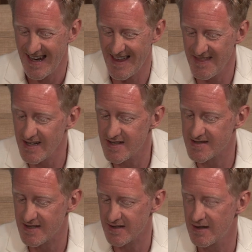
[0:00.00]
and then
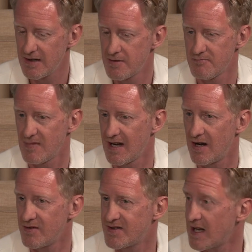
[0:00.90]
consider
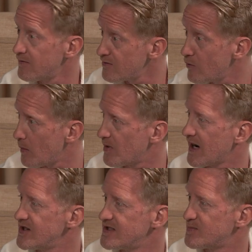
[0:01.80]
how Deliveroo
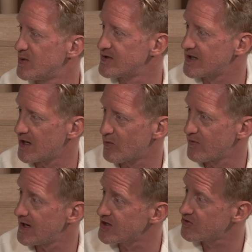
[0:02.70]
application is put together
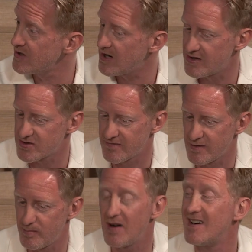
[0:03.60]
with that triage of
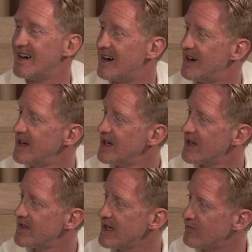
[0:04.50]
the buyer,
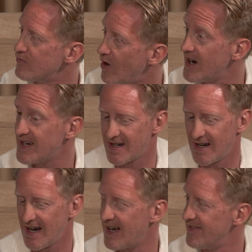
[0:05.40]
the
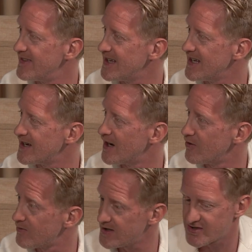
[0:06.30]
rider, and
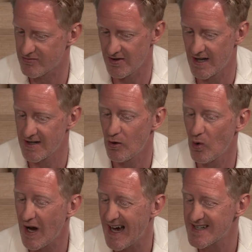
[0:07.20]
the restaurant, and
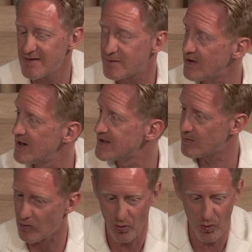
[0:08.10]
ad
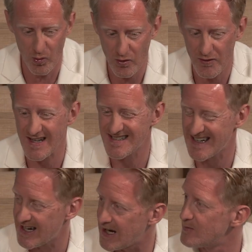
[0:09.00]
infinitum, all of these
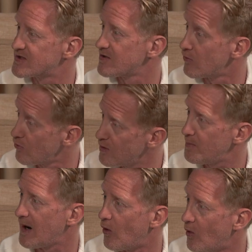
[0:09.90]
apps that are all
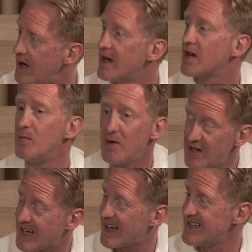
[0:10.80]
about
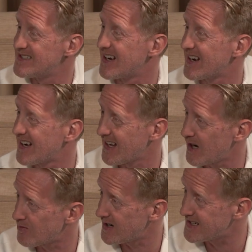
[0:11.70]
communicating and
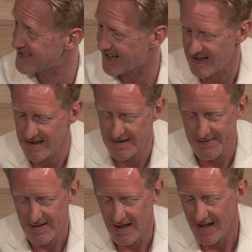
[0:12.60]
collaborating.
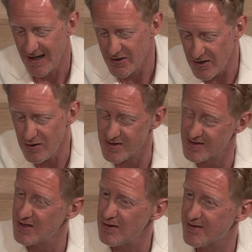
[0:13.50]
Do you
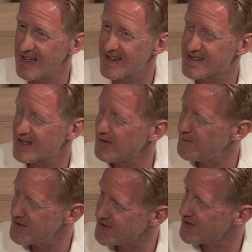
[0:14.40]
think it's an
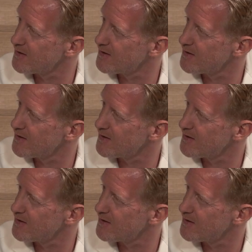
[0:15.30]
efficient and